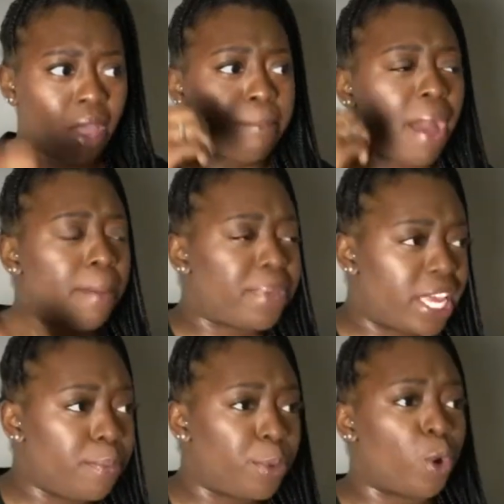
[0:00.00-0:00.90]
my
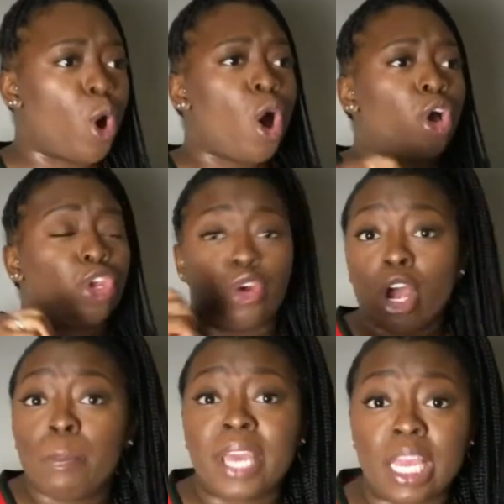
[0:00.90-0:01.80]
people,
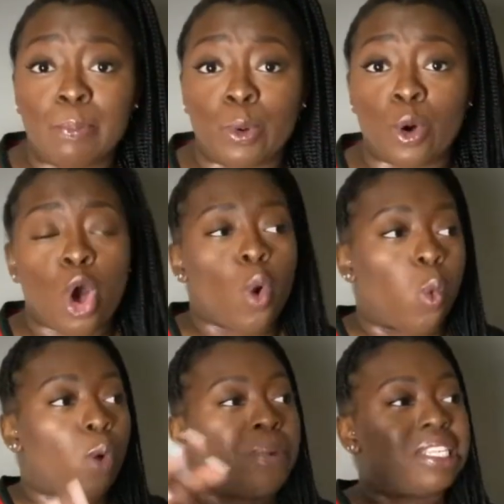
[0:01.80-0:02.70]
your people,
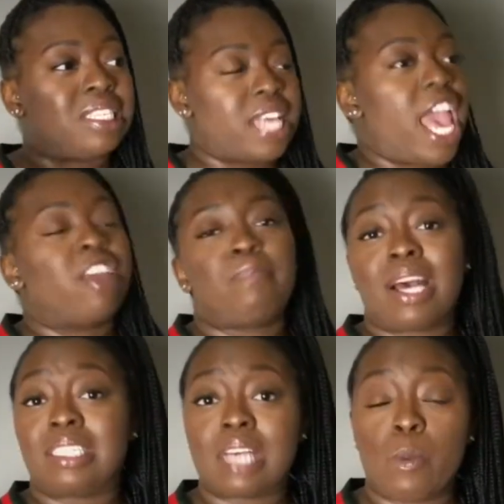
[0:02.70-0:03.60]
will be saved by
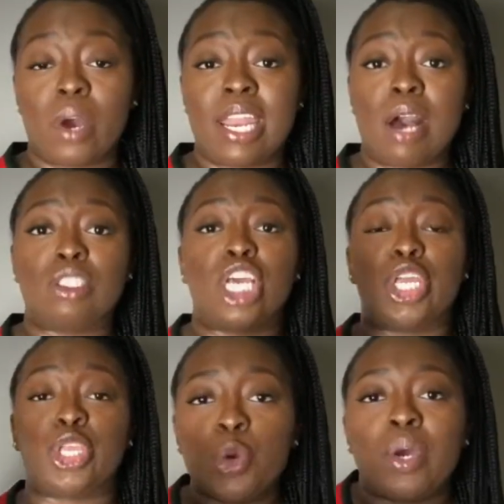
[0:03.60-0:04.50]
someone else,
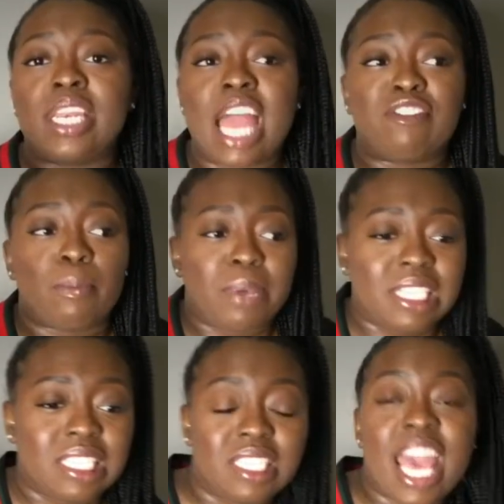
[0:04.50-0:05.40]
and you would never be
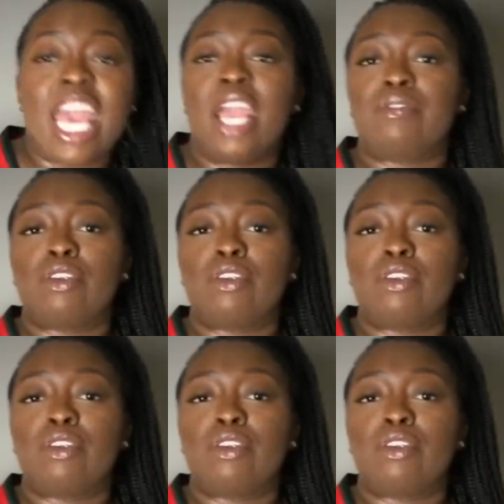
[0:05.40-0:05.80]
saved